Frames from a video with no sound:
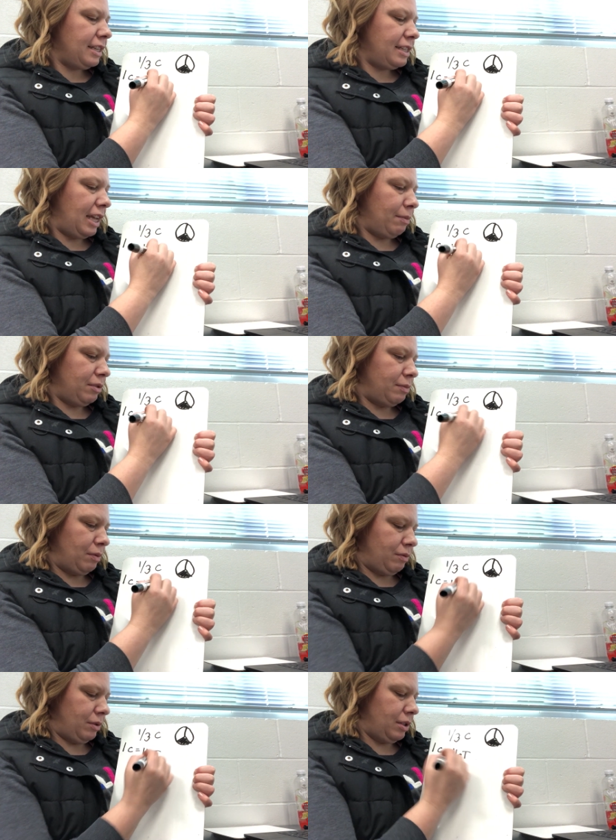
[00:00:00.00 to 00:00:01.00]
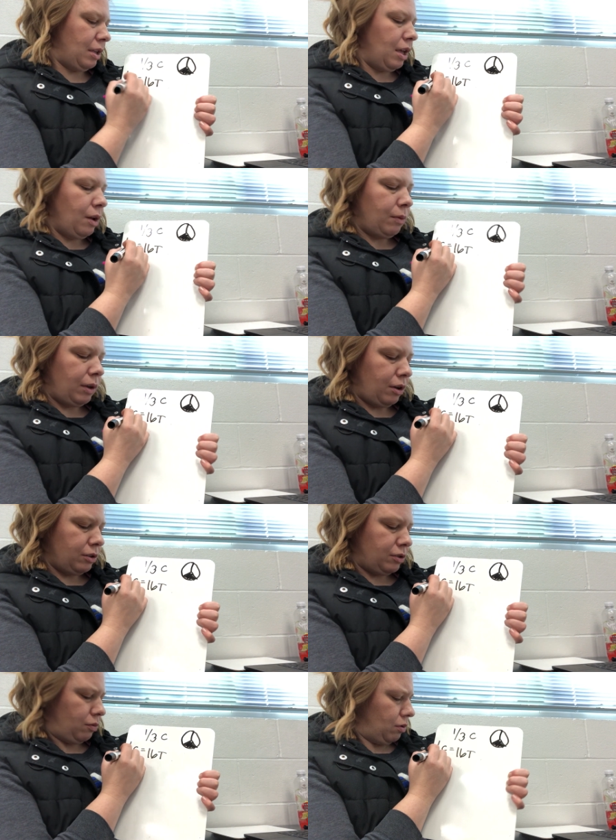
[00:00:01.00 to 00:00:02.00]
tablespoons. We
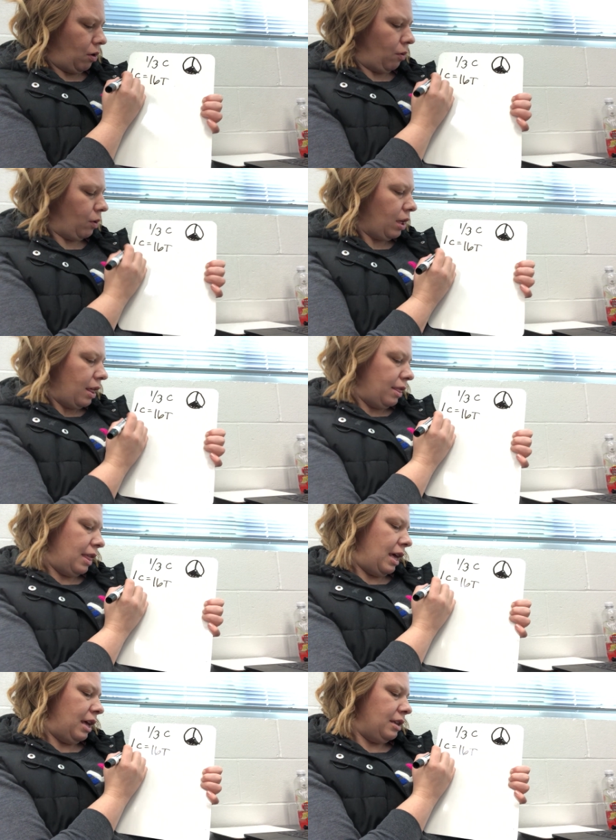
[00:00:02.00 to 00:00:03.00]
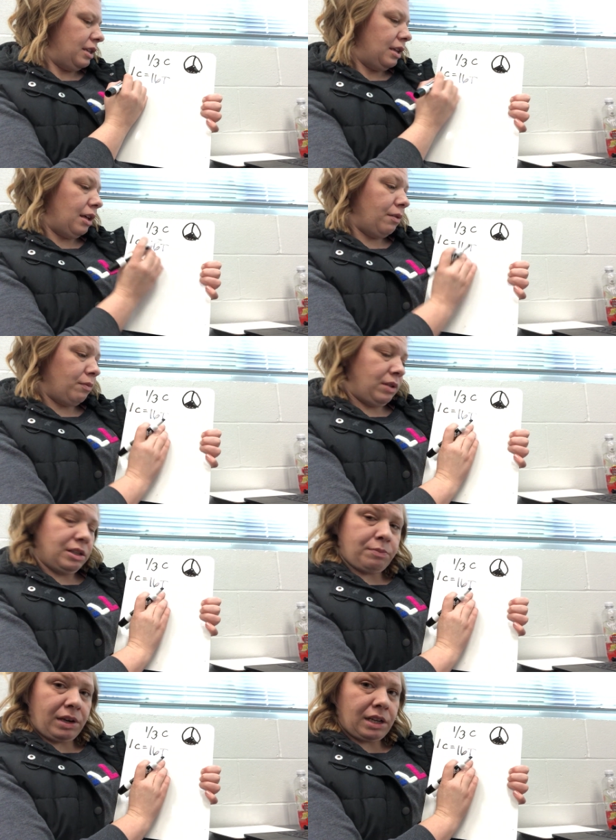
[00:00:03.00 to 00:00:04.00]
also know that,
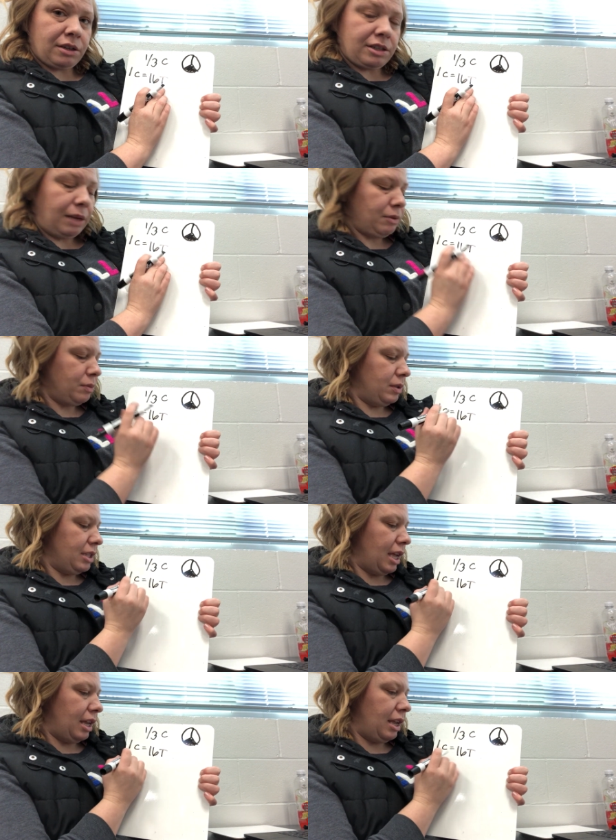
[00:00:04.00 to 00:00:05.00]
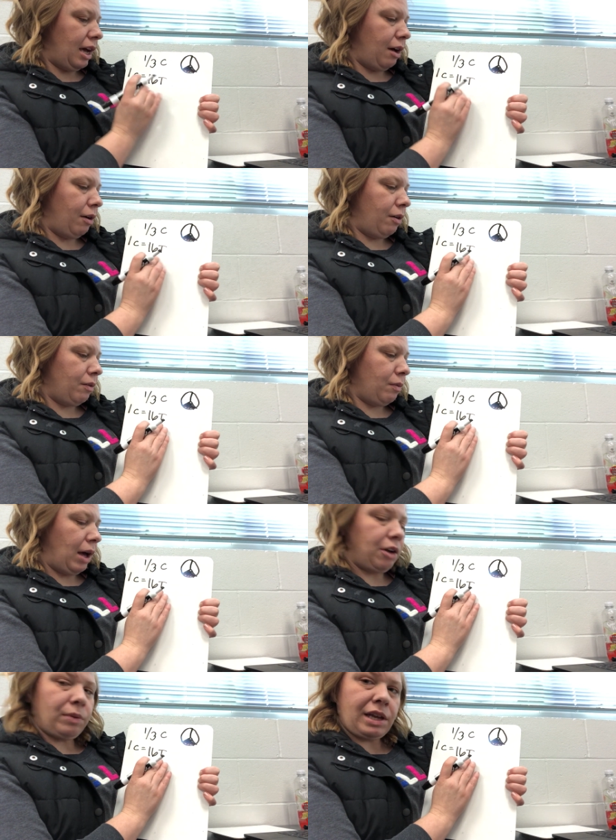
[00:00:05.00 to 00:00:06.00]
let's break down our tablespoons again. How
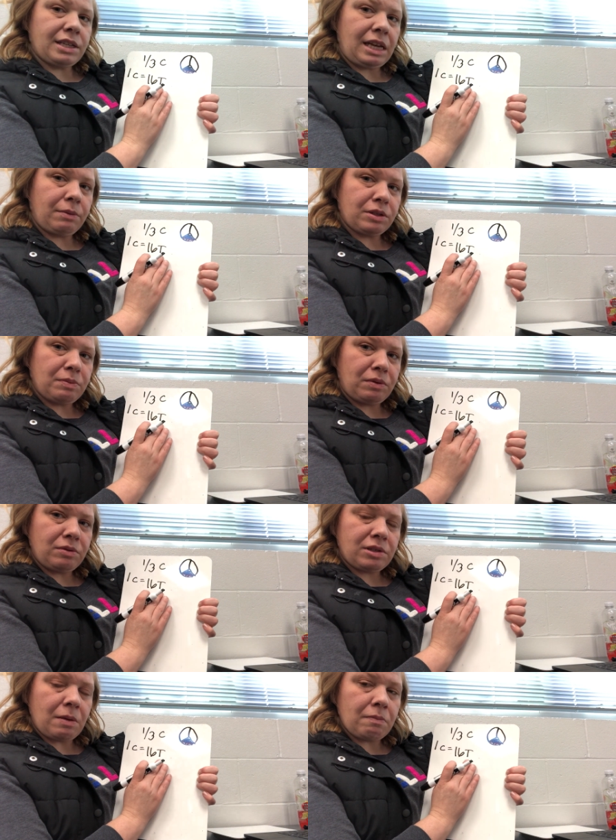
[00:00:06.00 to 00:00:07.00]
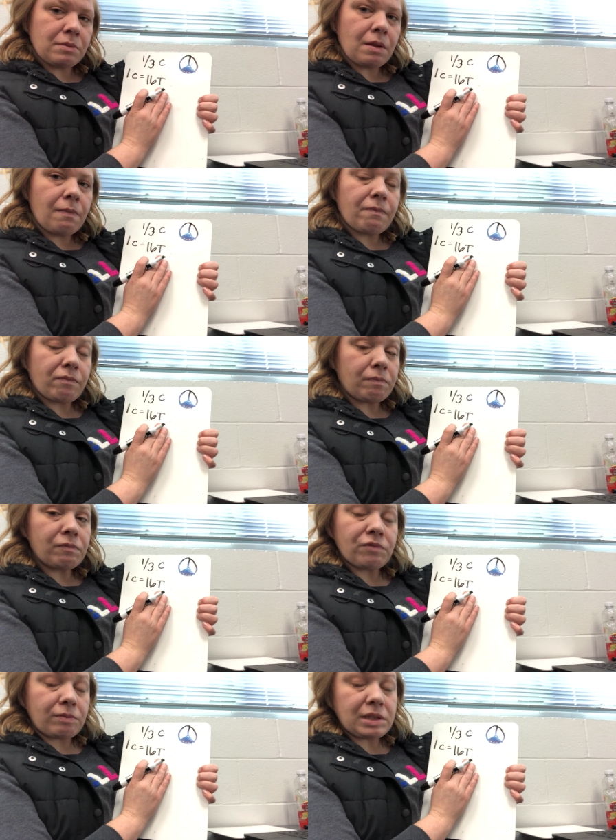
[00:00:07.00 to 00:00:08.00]
do we get tablespoons?
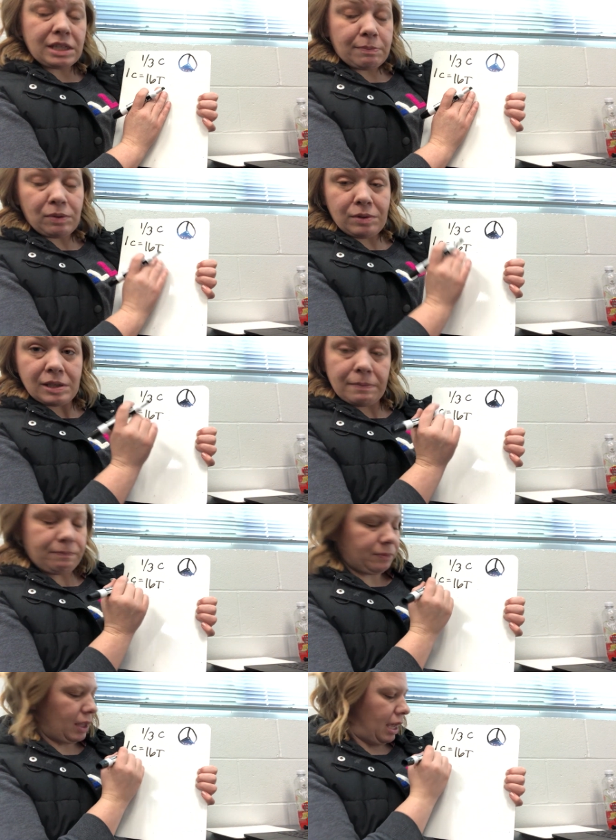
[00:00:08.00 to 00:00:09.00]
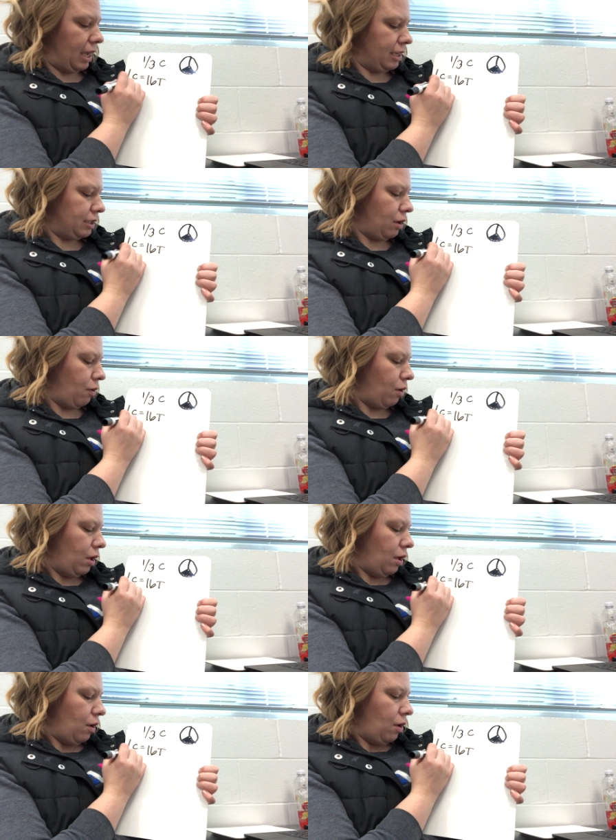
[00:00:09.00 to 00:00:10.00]
From teaspoons. Okay, so
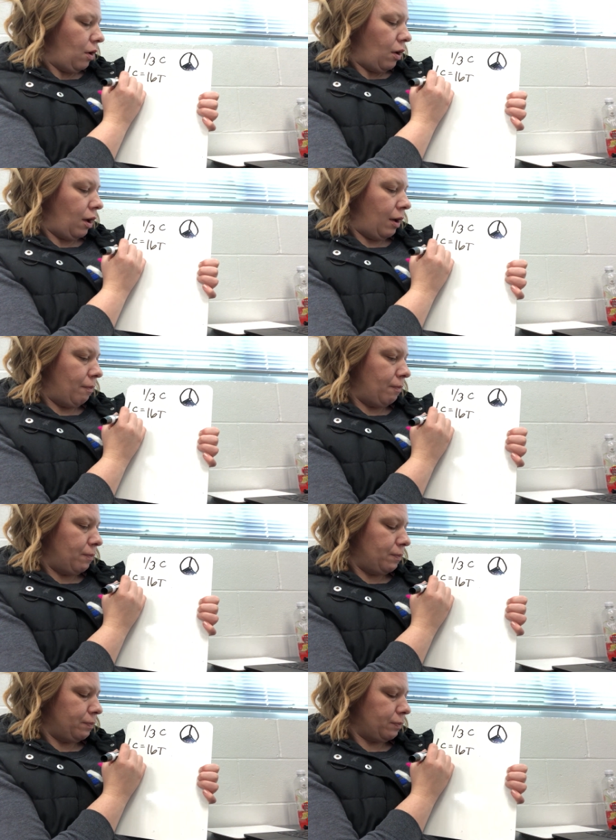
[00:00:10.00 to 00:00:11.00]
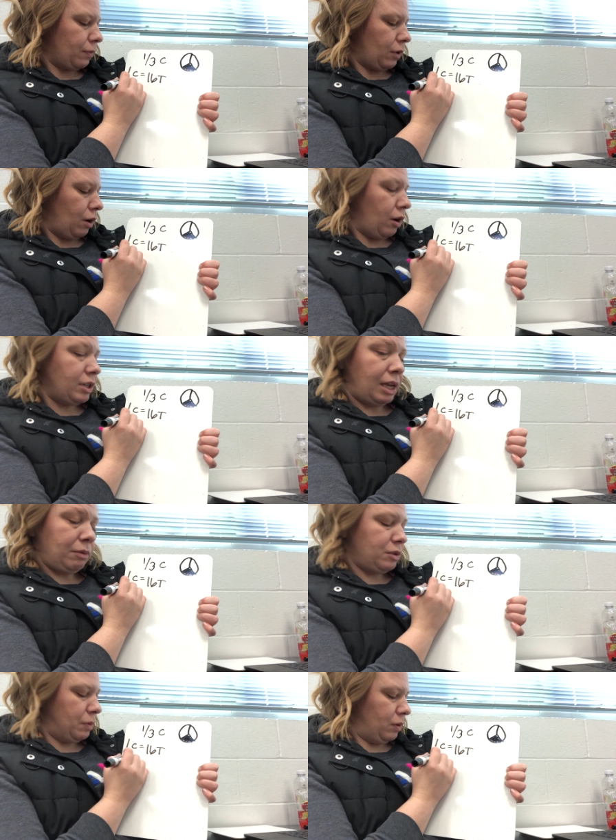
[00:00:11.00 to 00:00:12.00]
our
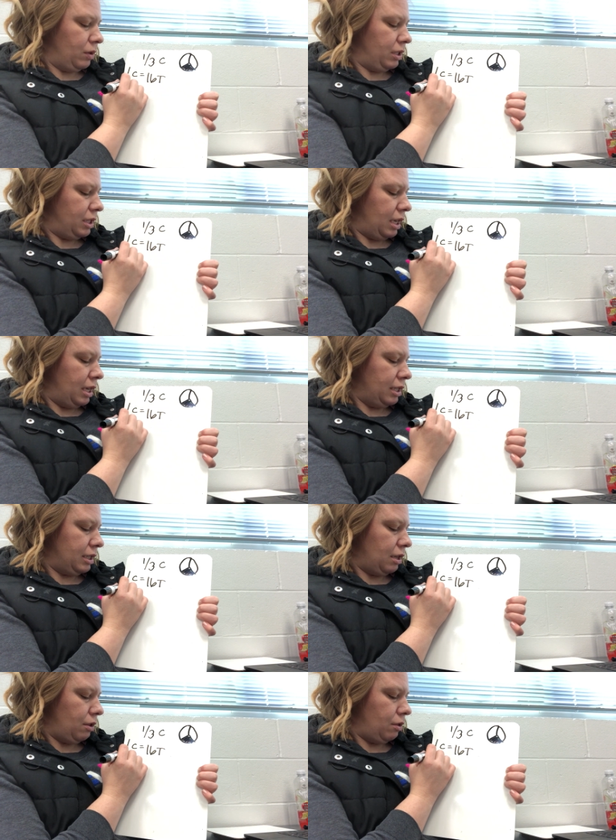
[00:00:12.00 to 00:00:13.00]
tablespoons is,